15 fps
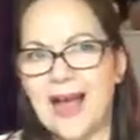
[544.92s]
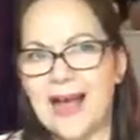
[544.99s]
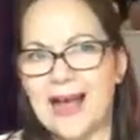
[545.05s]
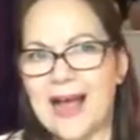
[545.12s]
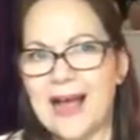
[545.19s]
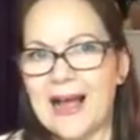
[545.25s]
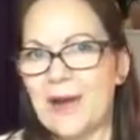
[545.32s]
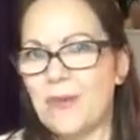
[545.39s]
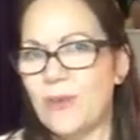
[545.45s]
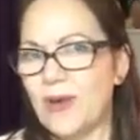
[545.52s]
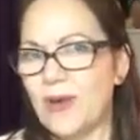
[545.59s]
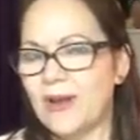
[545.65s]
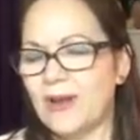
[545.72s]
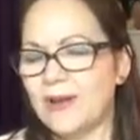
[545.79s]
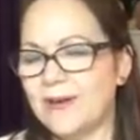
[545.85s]
I
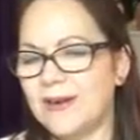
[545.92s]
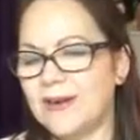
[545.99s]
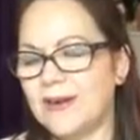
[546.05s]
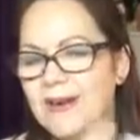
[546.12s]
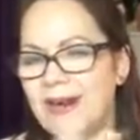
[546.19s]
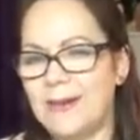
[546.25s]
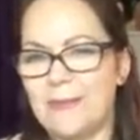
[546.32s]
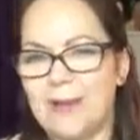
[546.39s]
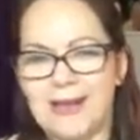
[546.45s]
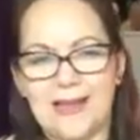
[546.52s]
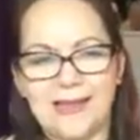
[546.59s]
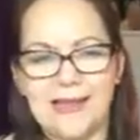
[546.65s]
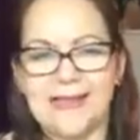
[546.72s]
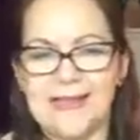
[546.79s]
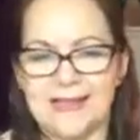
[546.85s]
work I'm a
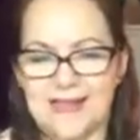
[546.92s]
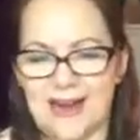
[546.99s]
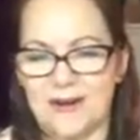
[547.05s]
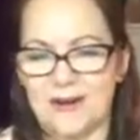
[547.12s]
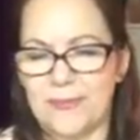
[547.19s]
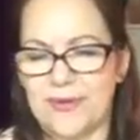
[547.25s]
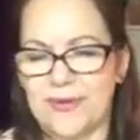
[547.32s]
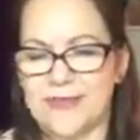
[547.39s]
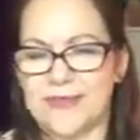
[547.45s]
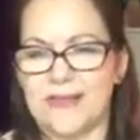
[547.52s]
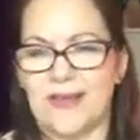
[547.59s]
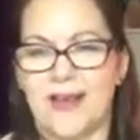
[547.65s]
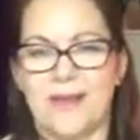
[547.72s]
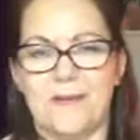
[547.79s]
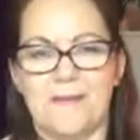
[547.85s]
holistic therapist.
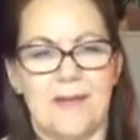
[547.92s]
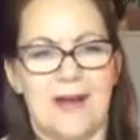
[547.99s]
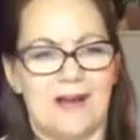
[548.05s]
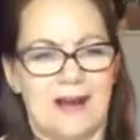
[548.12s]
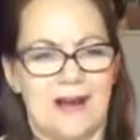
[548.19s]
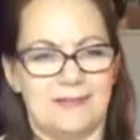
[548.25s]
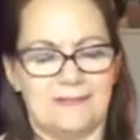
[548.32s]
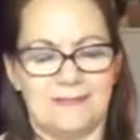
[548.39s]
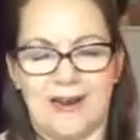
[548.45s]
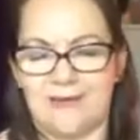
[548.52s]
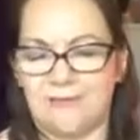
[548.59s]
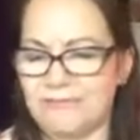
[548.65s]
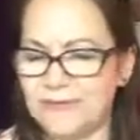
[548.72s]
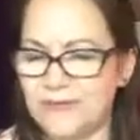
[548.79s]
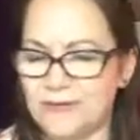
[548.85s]
I
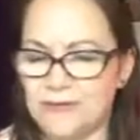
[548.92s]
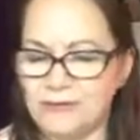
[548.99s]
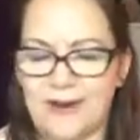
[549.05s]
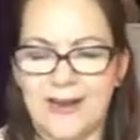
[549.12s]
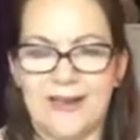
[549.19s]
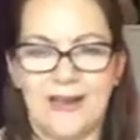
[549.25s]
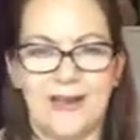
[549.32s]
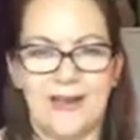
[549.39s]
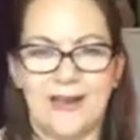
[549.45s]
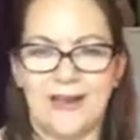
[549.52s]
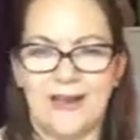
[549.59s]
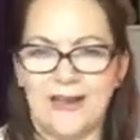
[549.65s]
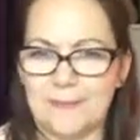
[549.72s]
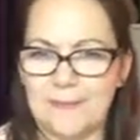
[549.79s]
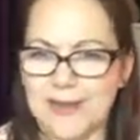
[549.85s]
do
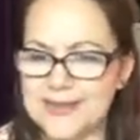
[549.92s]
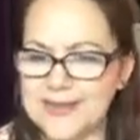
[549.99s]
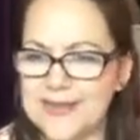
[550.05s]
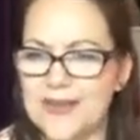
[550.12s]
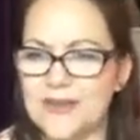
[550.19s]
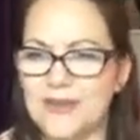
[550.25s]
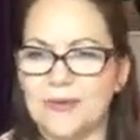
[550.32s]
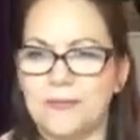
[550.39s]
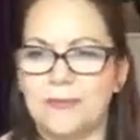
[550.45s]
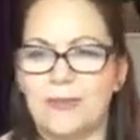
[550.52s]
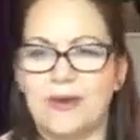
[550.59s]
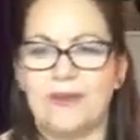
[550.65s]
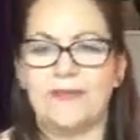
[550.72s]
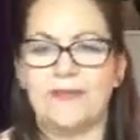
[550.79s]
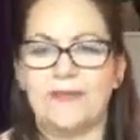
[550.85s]
Reiki, meditation, but
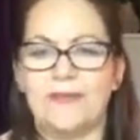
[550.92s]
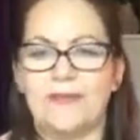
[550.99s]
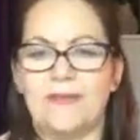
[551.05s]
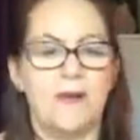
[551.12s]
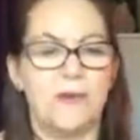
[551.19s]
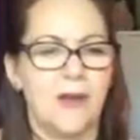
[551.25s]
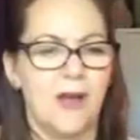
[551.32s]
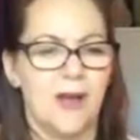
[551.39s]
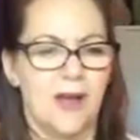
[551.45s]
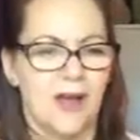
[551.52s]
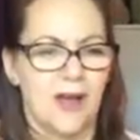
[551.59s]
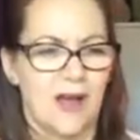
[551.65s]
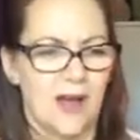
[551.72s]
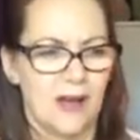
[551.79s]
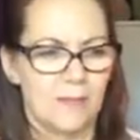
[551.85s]
I've also
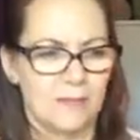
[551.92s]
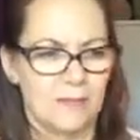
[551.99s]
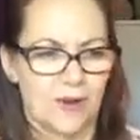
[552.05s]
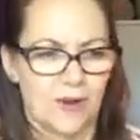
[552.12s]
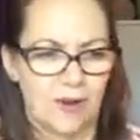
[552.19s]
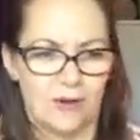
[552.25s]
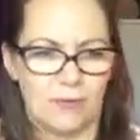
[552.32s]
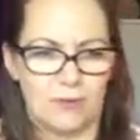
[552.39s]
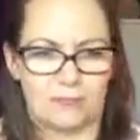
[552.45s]
got